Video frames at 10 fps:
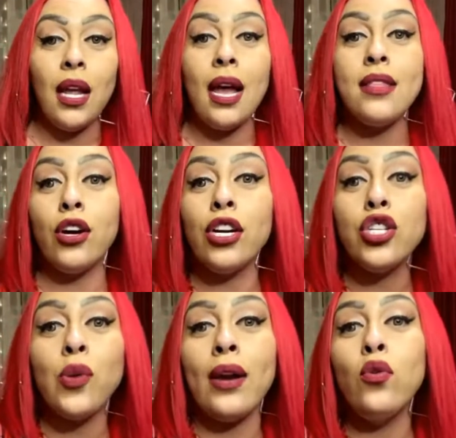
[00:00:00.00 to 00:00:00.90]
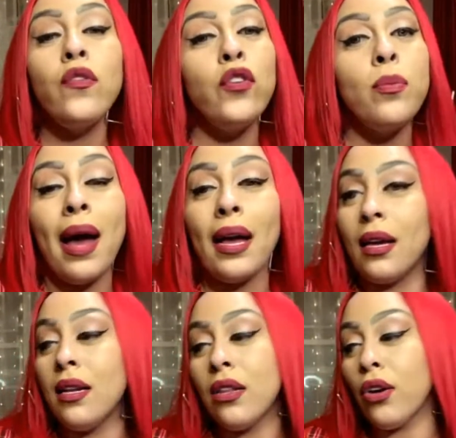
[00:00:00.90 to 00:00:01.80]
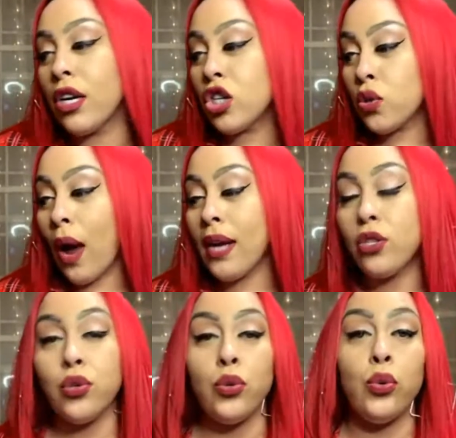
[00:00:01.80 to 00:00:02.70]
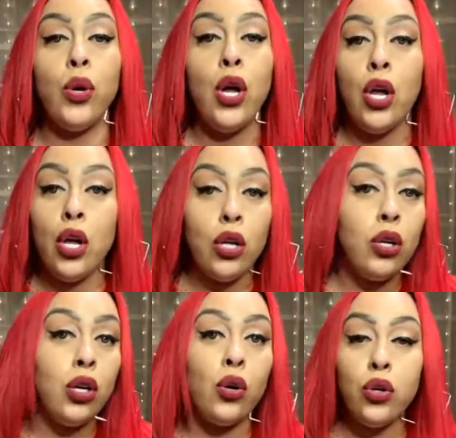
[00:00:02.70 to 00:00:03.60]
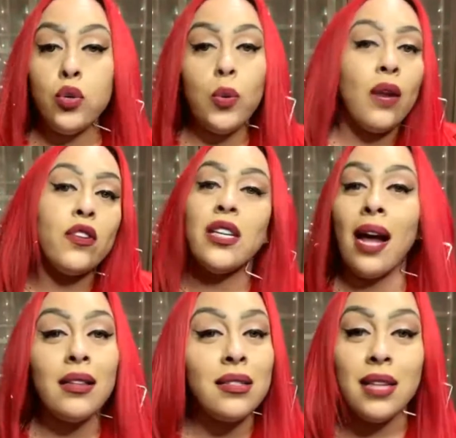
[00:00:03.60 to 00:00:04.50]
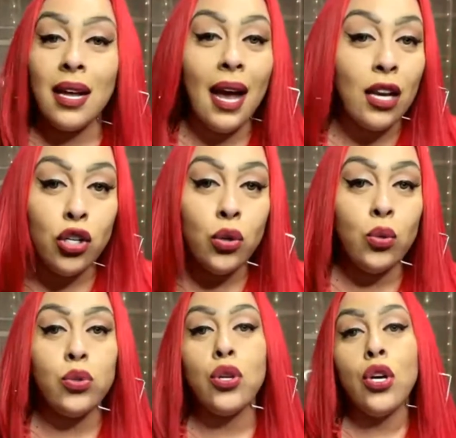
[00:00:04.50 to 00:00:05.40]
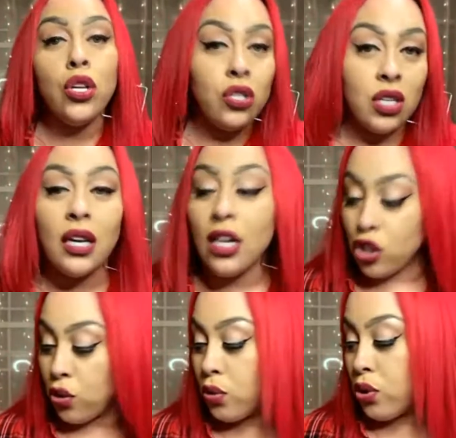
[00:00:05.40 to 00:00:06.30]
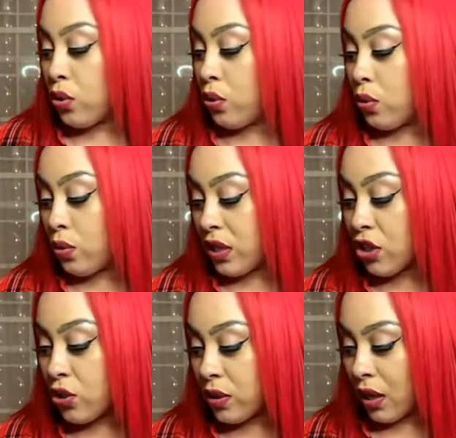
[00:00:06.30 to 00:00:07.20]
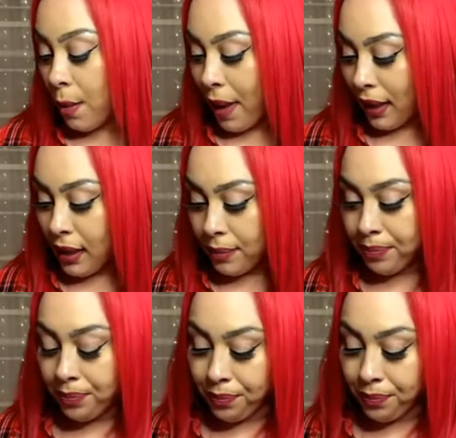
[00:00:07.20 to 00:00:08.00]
They're going to try to hoover you back in, and they're going to try to, use whatever tactics they can use to get you to come back in.